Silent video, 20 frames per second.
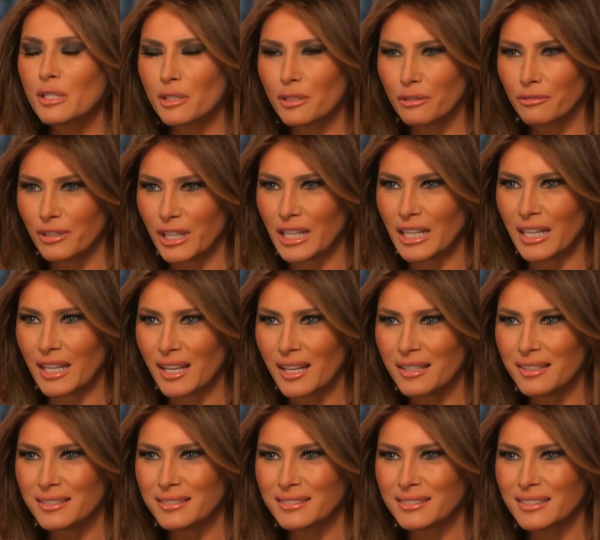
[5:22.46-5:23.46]
were planted,
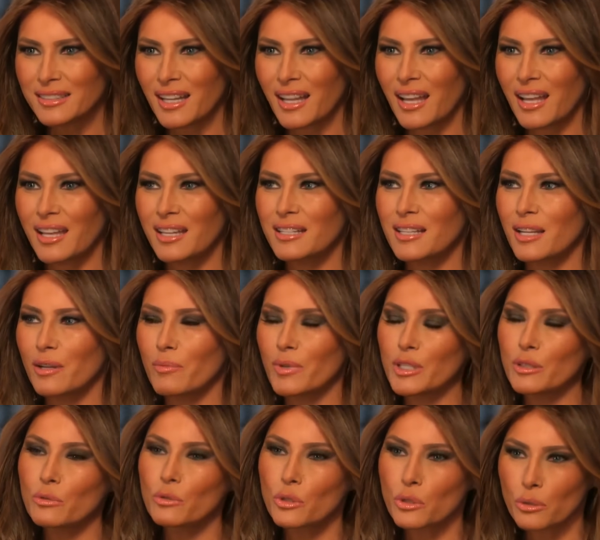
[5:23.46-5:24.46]
though neither
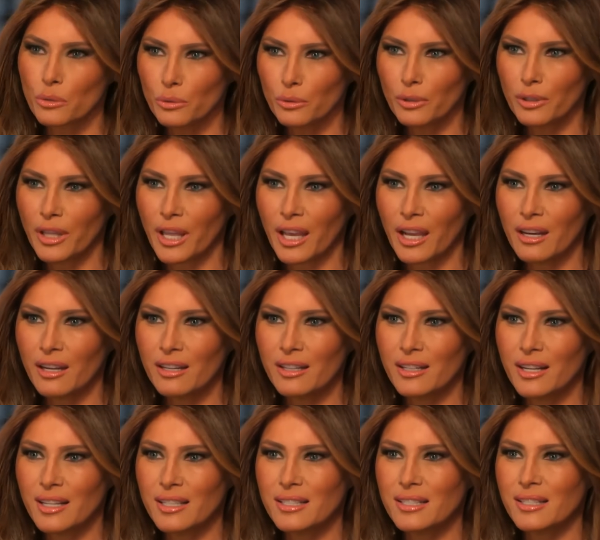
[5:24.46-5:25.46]
woman could have
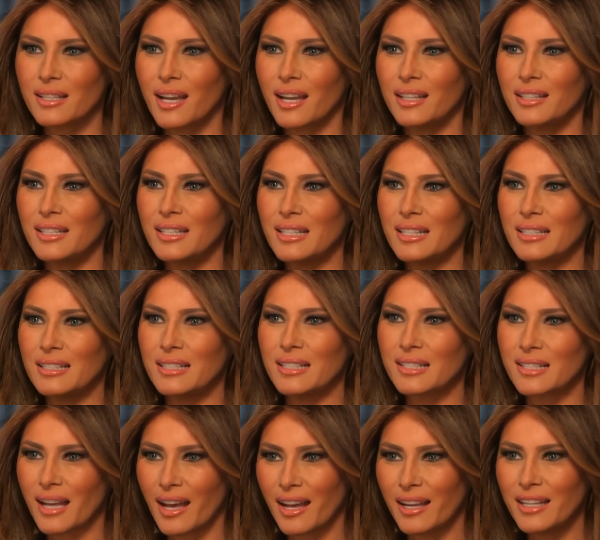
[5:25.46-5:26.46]
predicted the fallout that
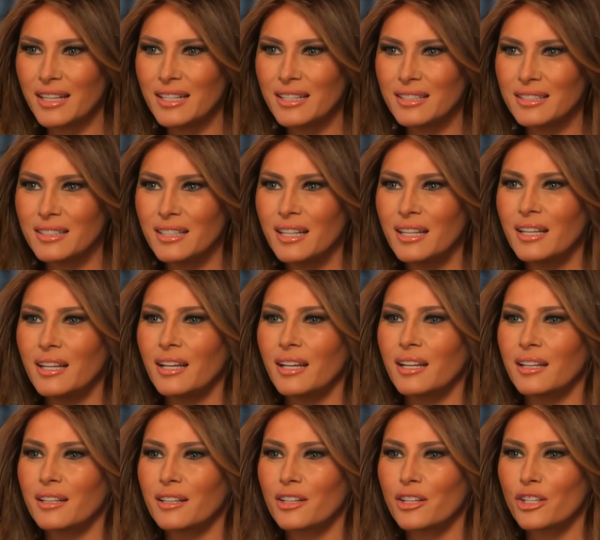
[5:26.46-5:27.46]
lay ahead.
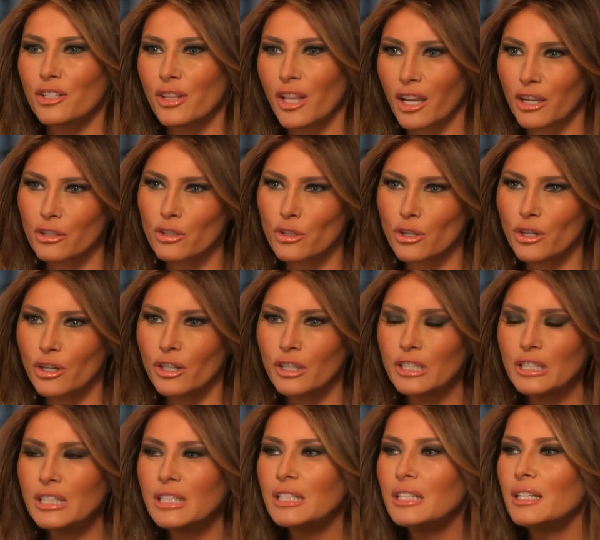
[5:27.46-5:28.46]
For now,
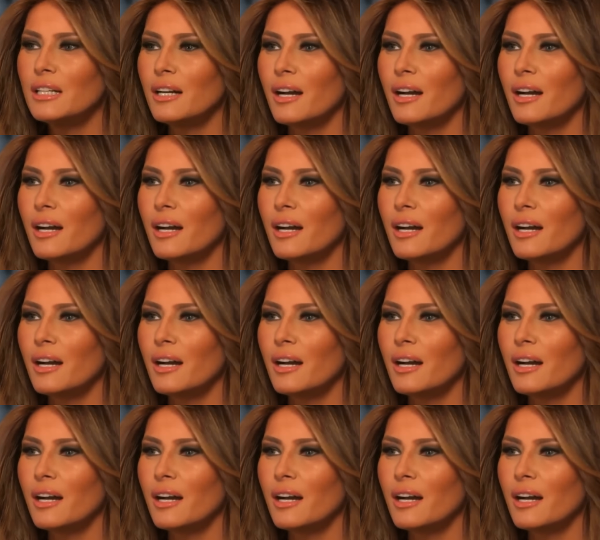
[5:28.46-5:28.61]
their